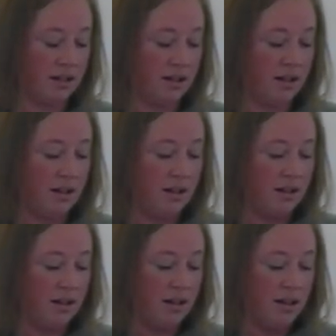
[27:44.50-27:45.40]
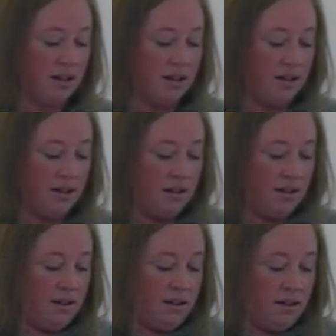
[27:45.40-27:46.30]

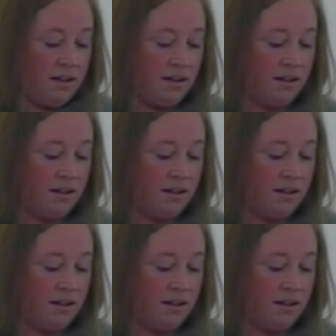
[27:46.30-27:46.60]
(no one is talking)